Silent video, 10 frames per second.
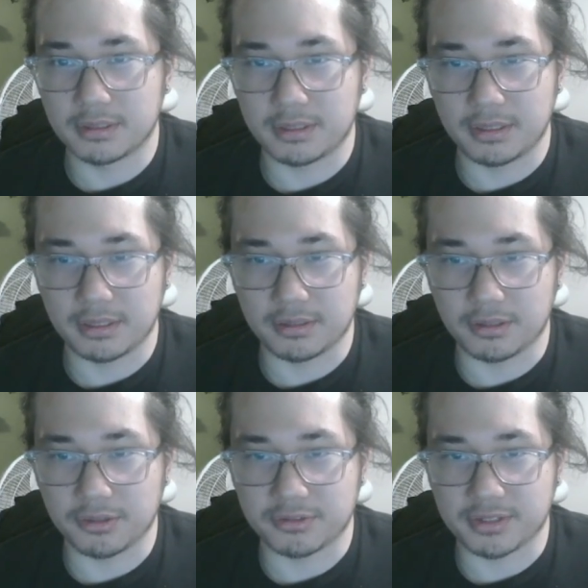And
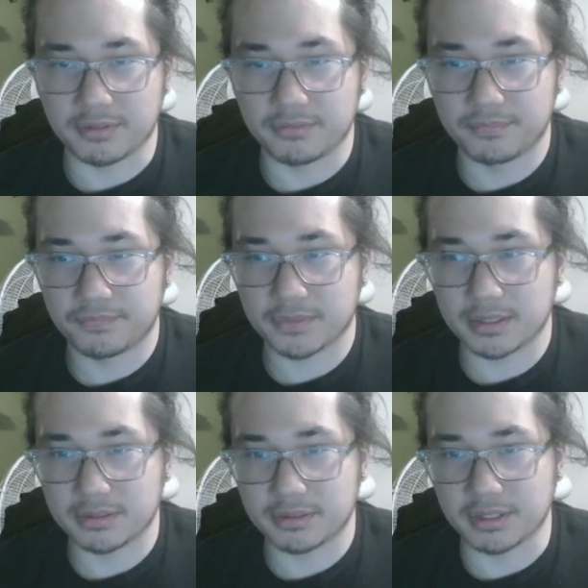other stuff.
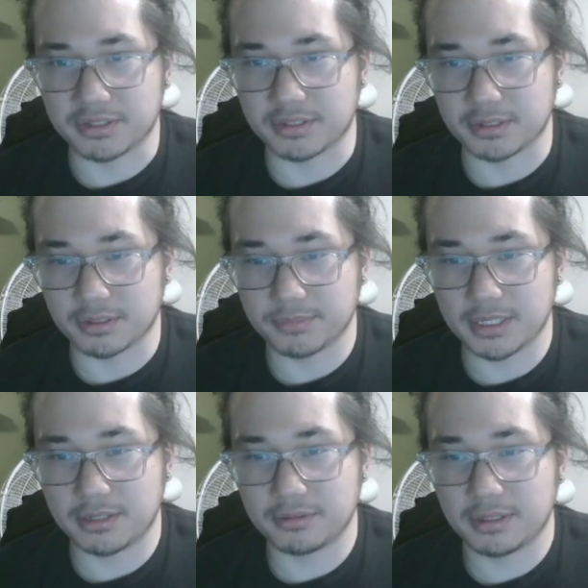Sykes is going to come
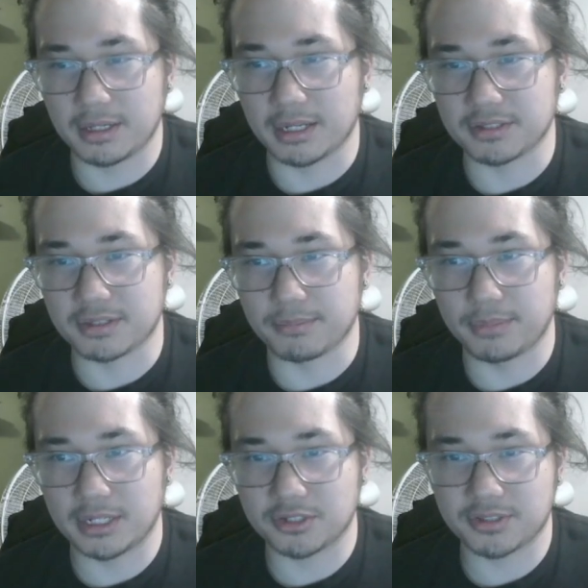down. Add the Zep,
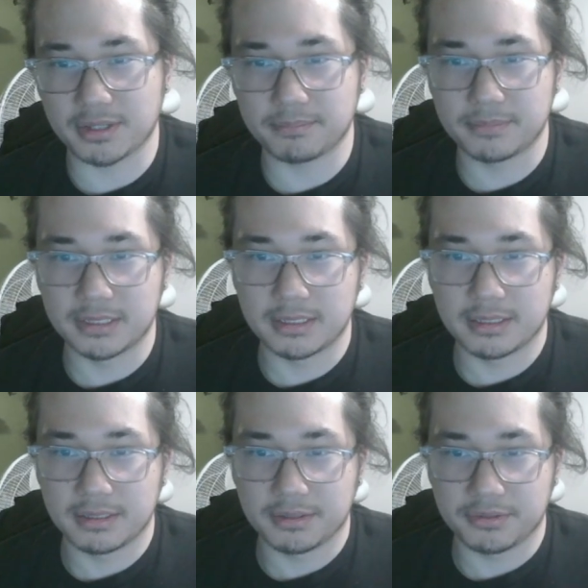banish Zep.
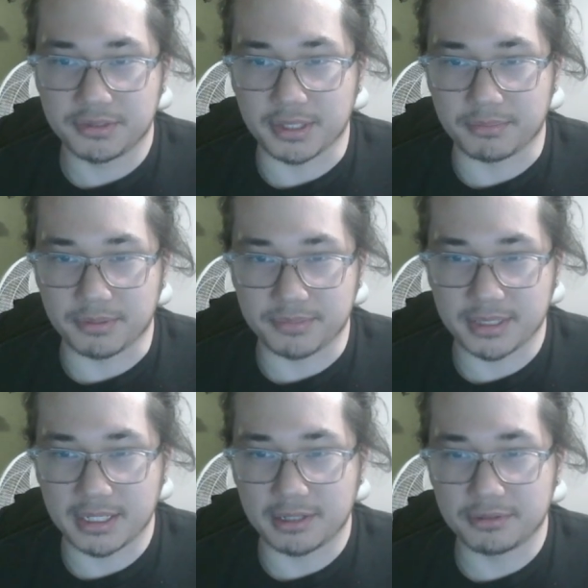Zep comes
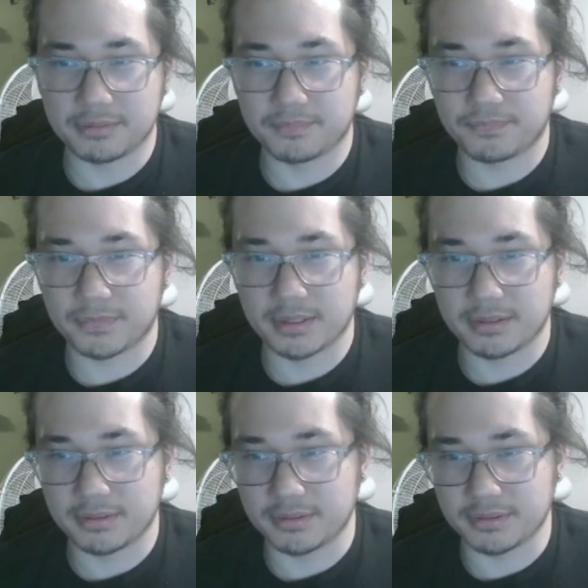down.
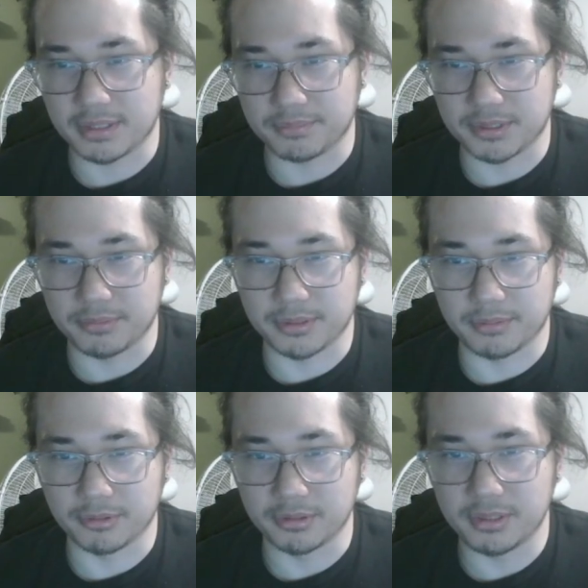Zep summon, I
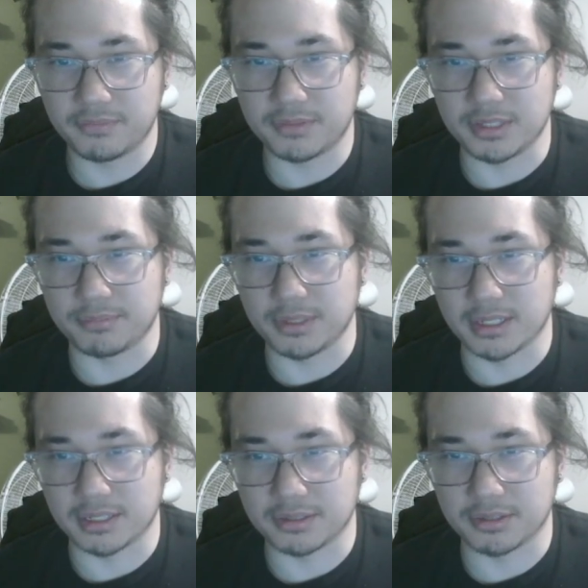believe, Deep
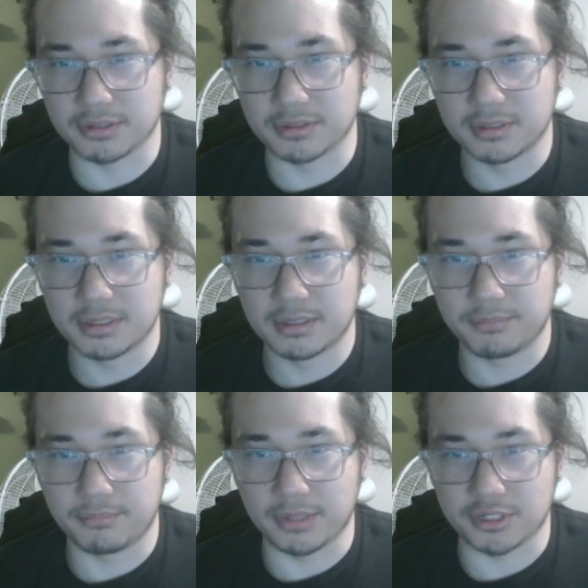Beyond here.
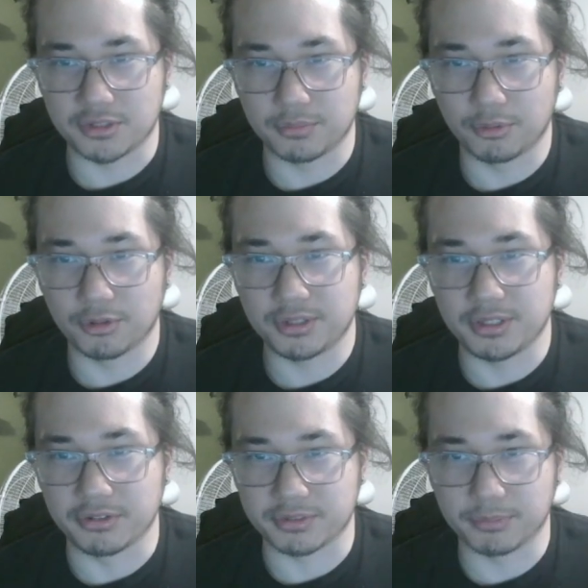Banishing the board.
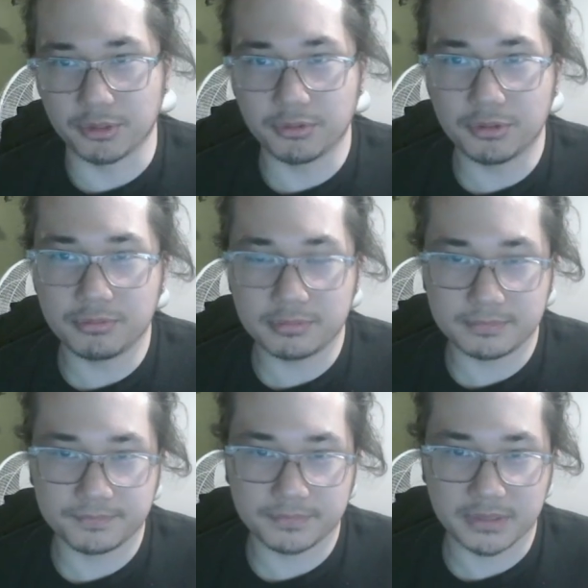He goes in Malulu.
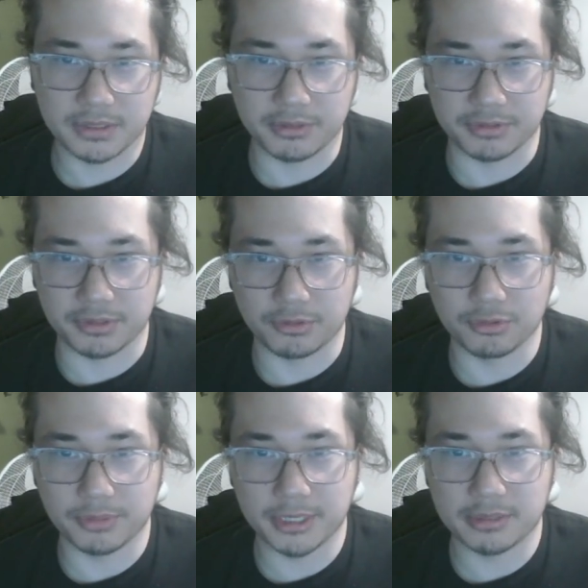He goes into
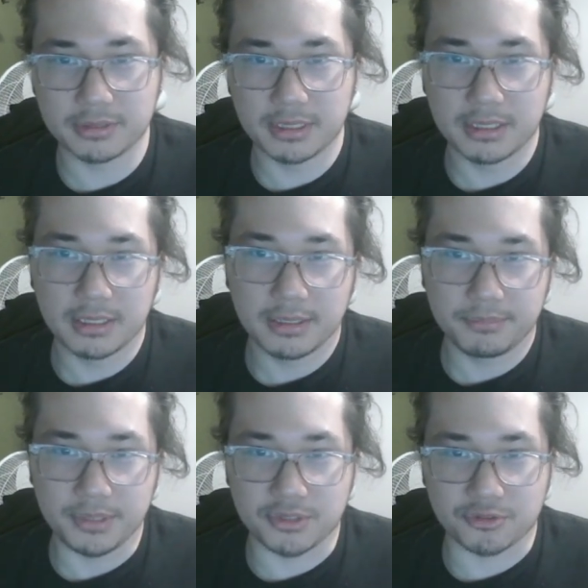Gulamel.
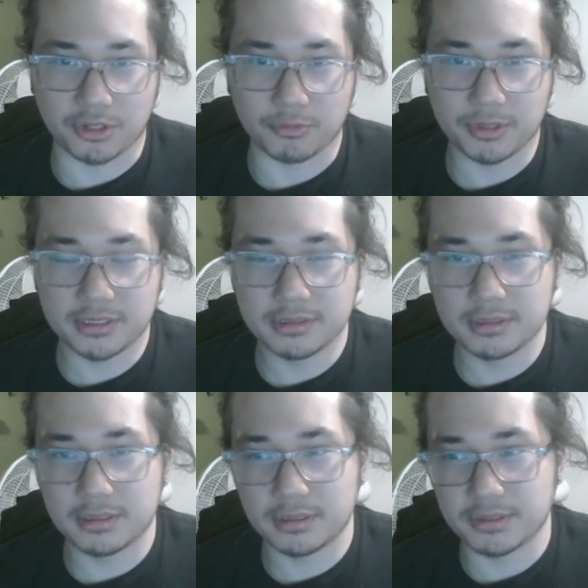Beast draw 1.
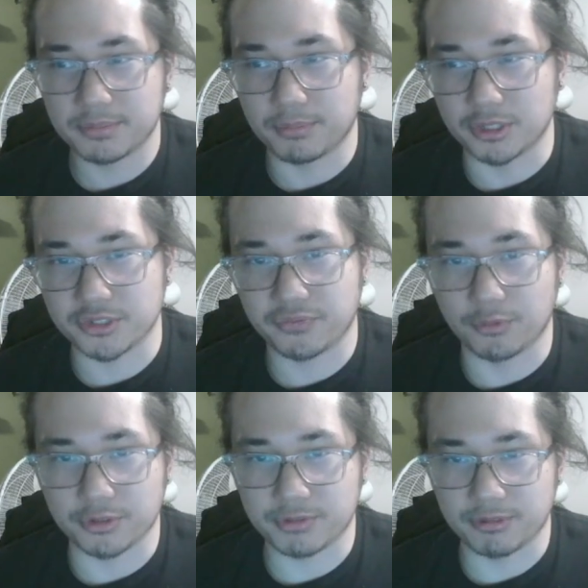Punch
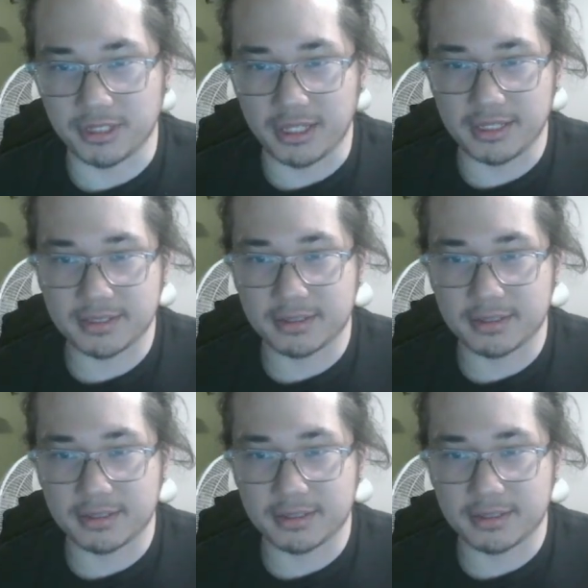428.